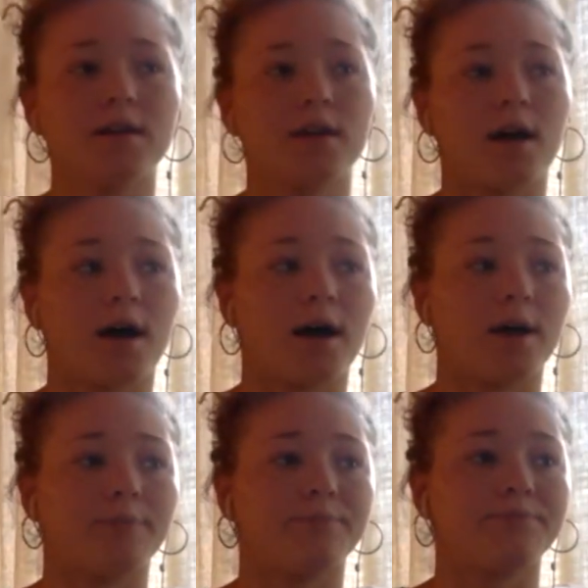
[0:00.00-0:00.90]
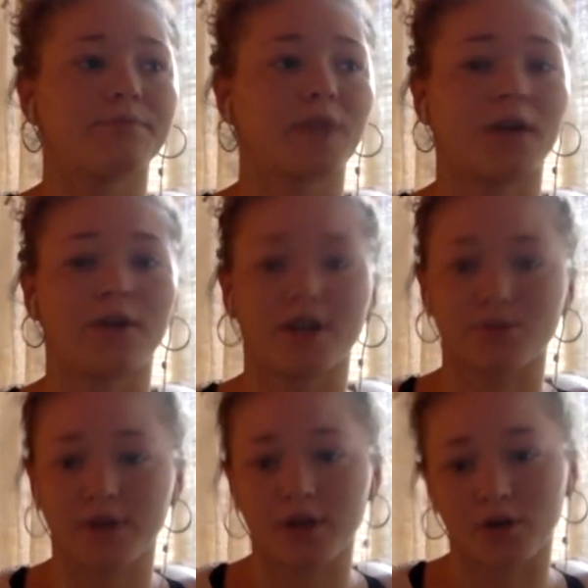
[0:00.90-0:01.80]
I
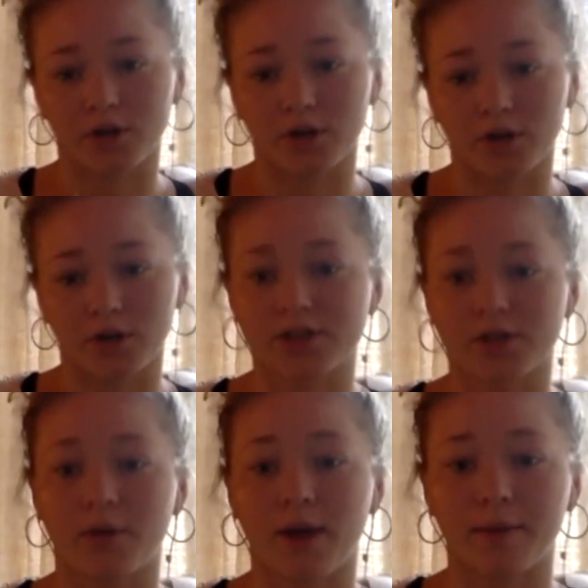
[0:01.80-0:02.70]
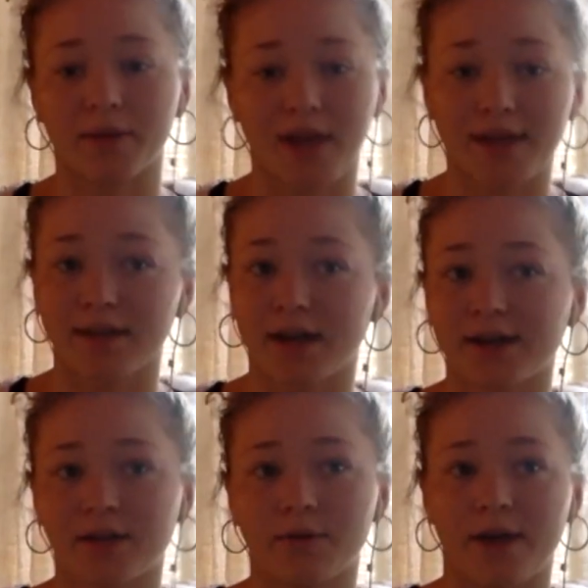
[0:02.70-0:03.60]
graduated early. So I'm glad that I
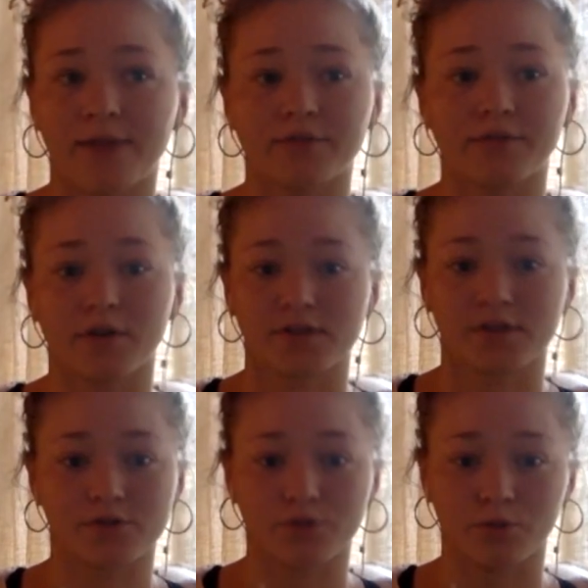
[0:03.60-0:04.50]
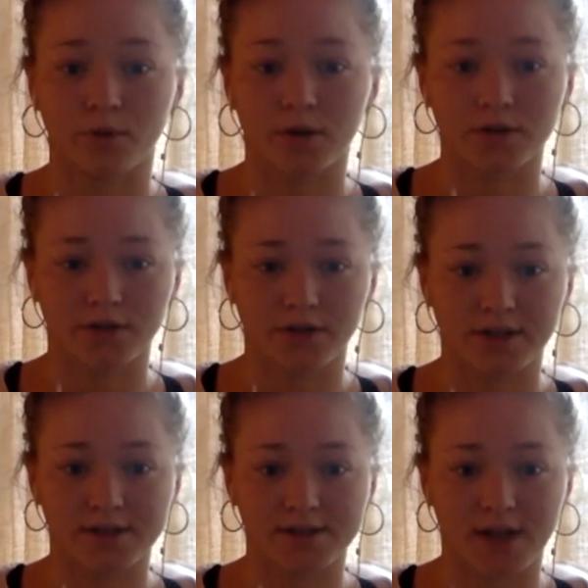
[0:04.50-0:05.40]
don't have to focus on schoolwork during
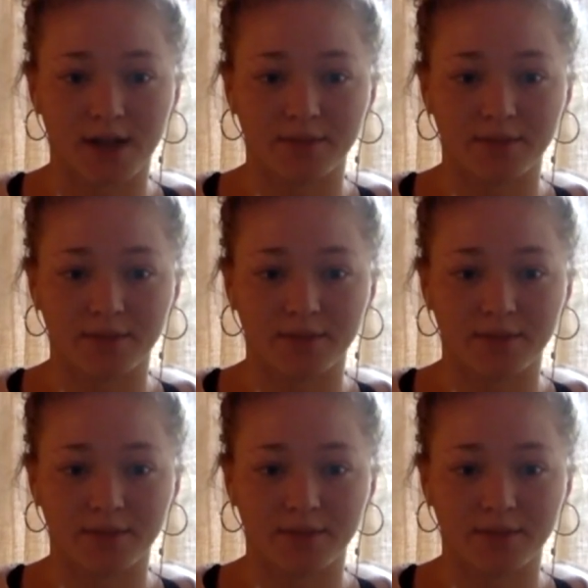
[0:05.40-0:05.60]
this time because